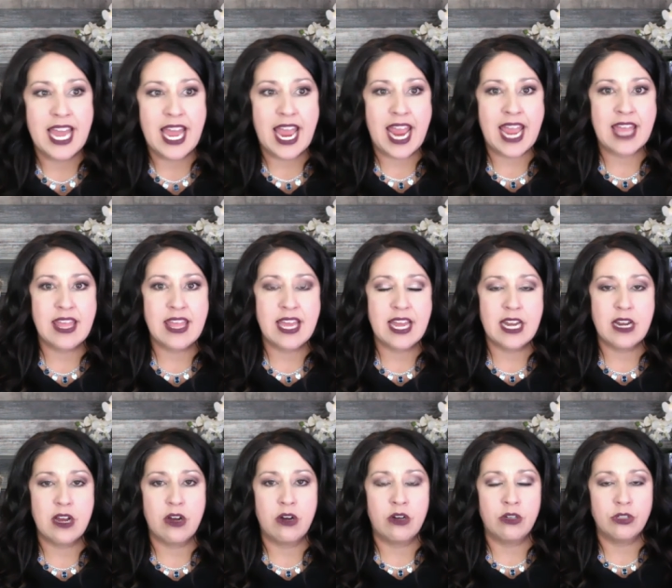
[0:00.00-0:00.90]
And then
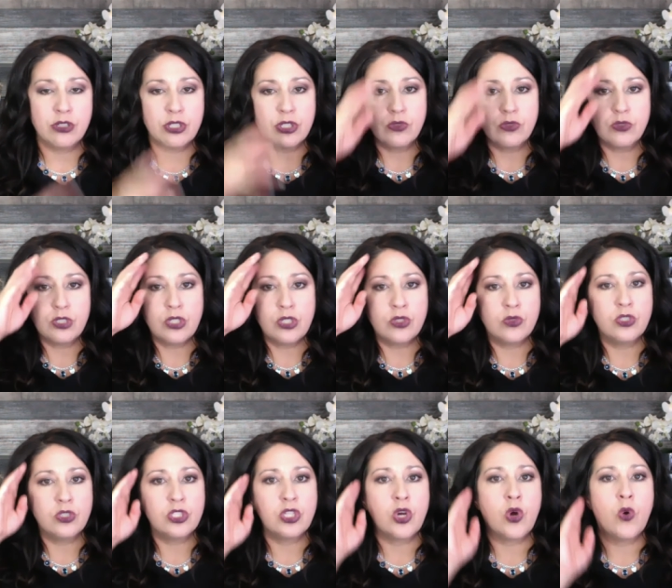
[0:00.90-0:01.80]
also too,
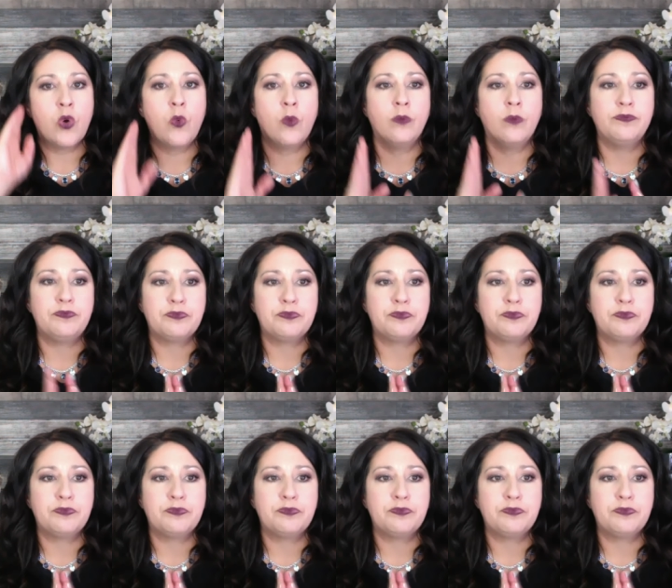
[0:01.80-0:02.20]
so